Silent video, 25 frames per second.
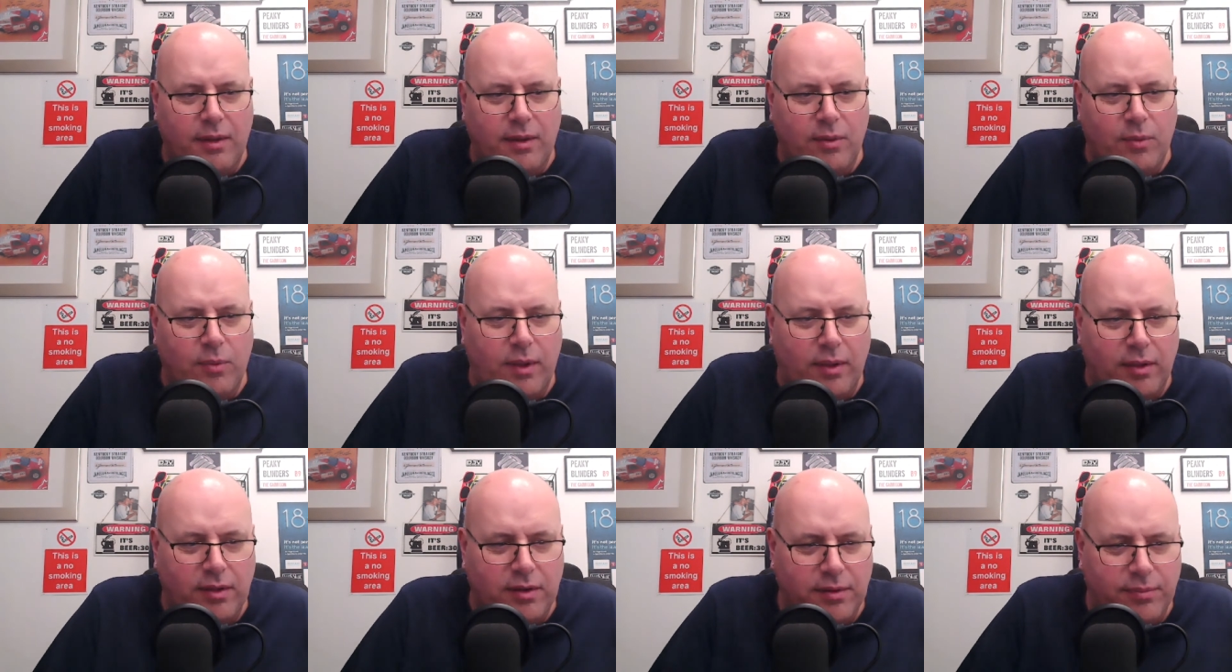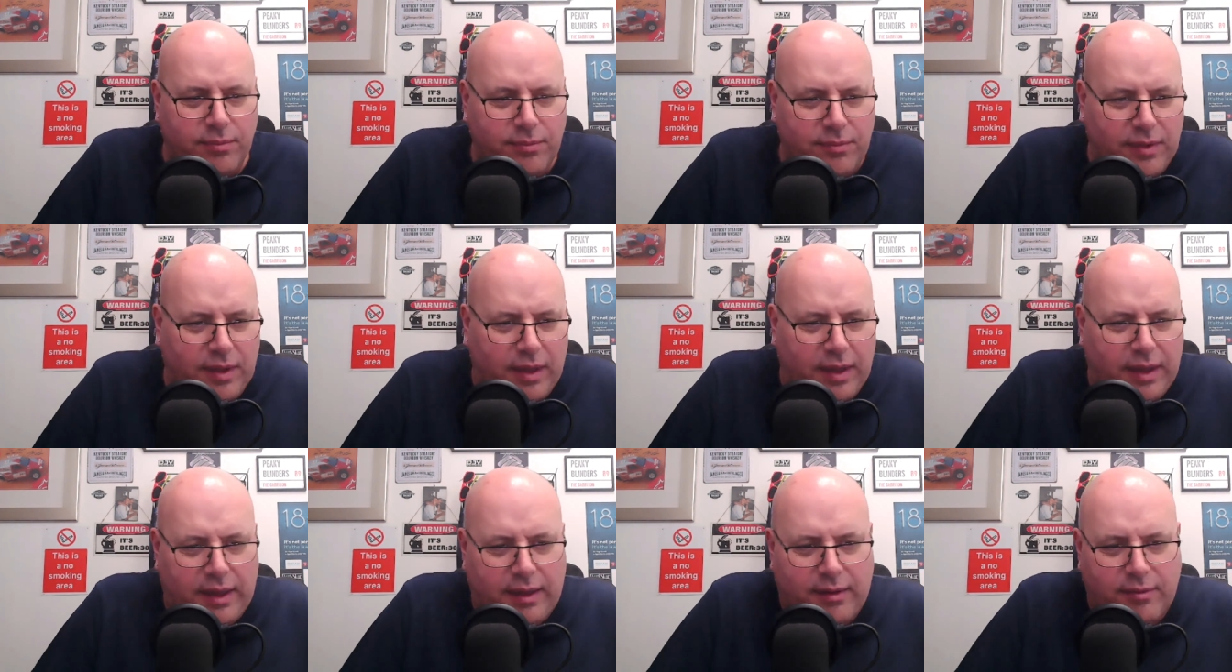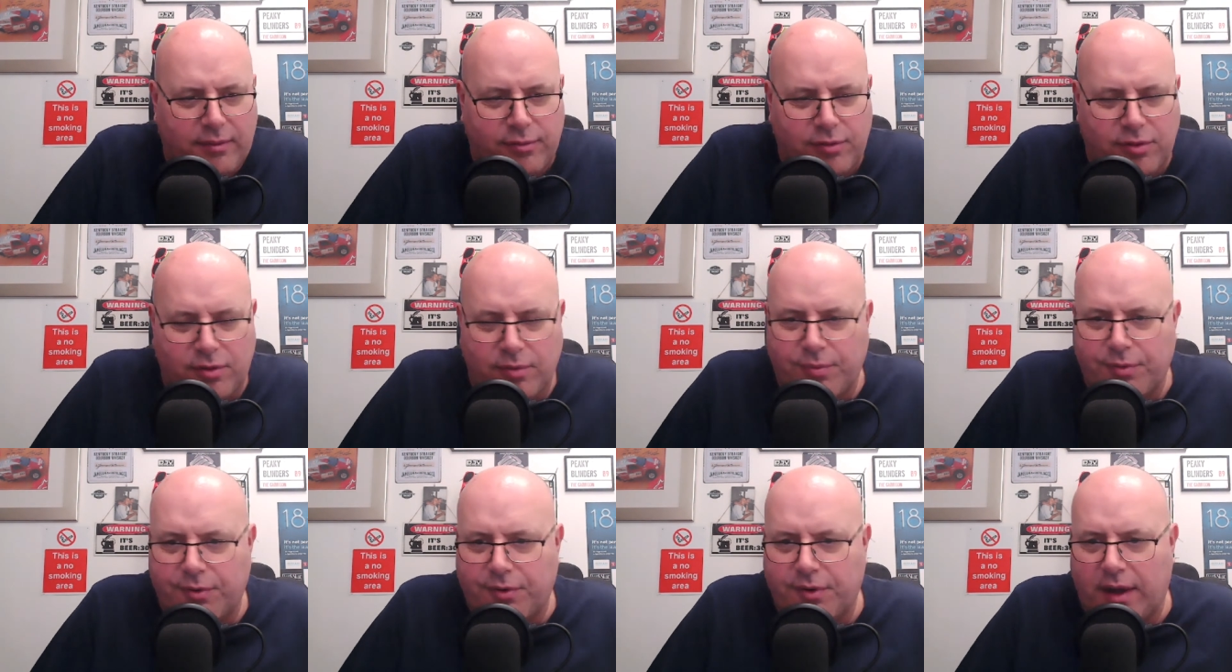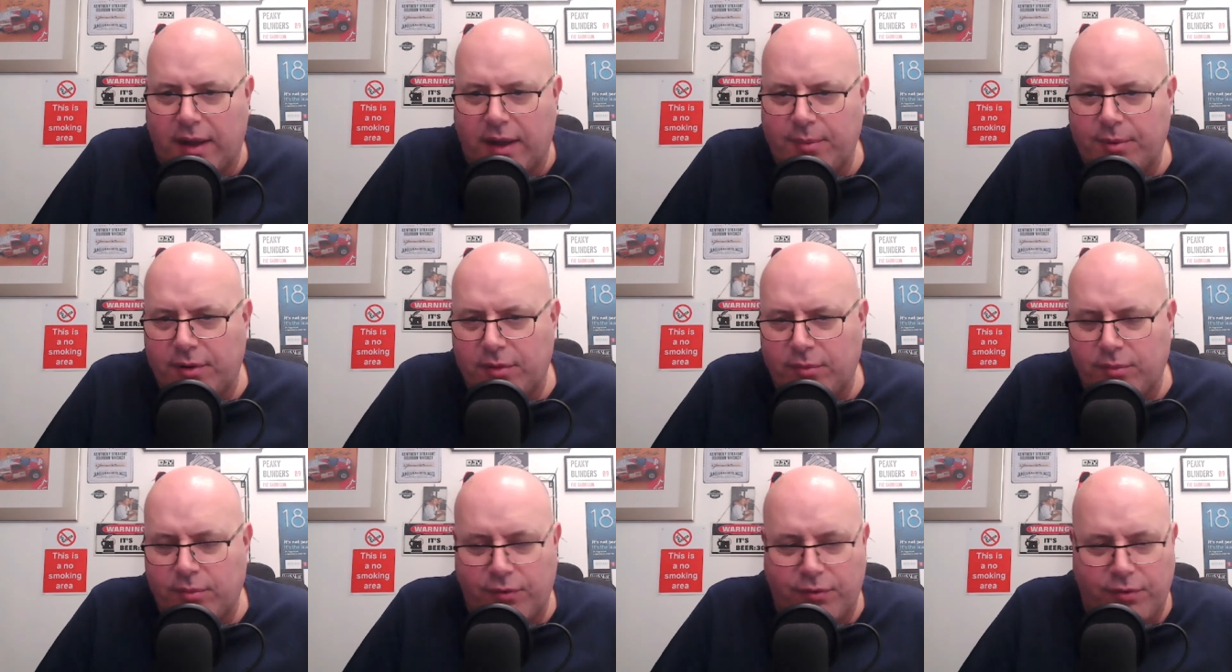Welcome, subscriber
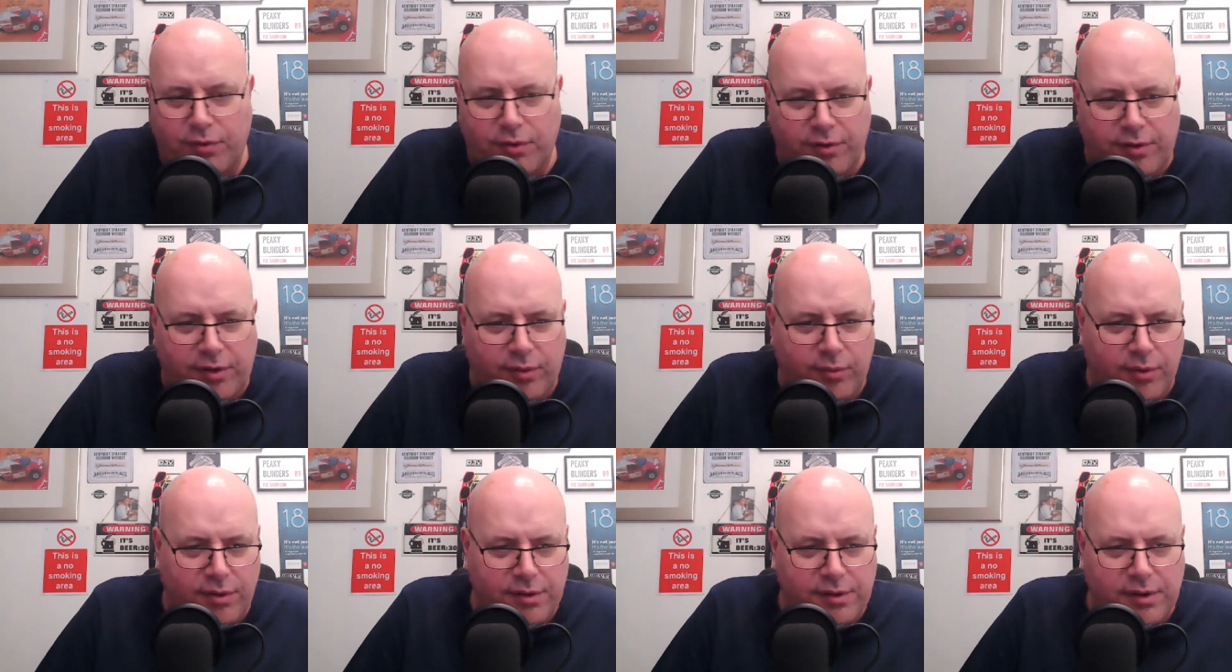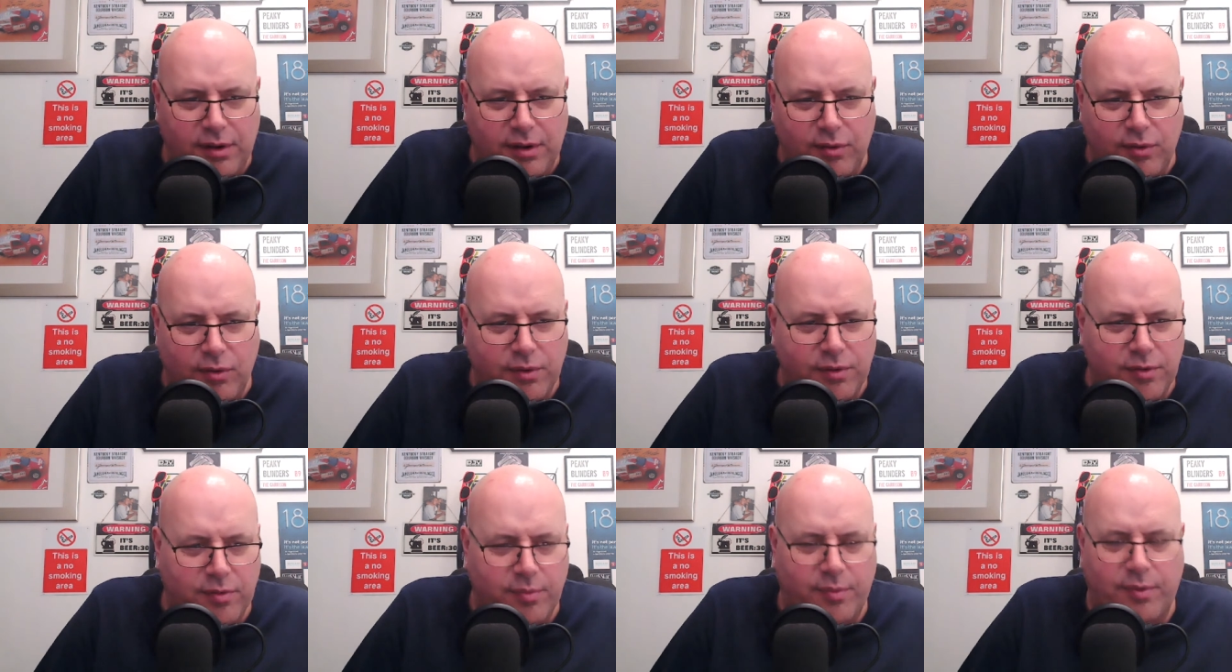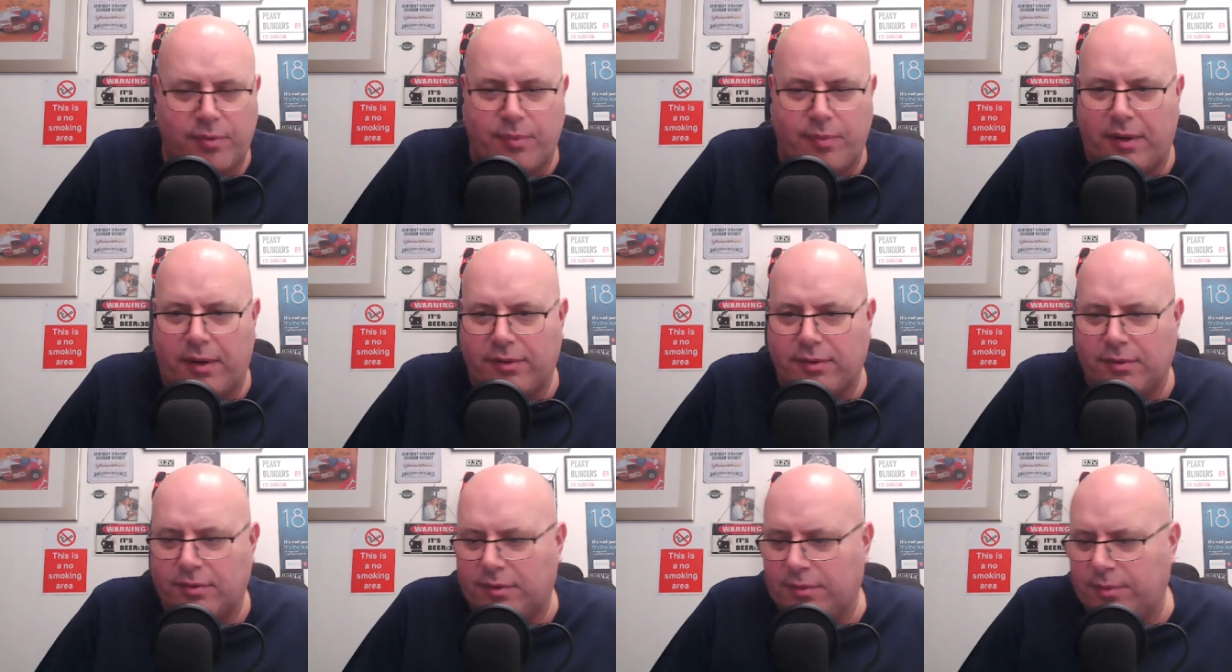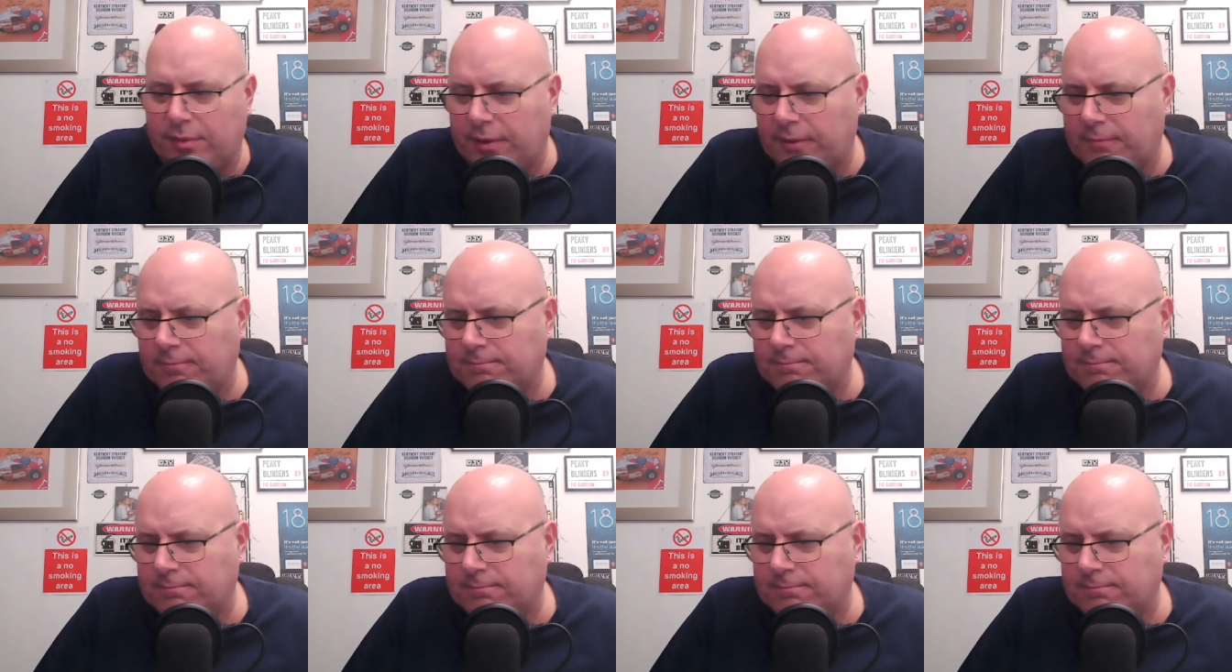number 41. You'll always be special to me.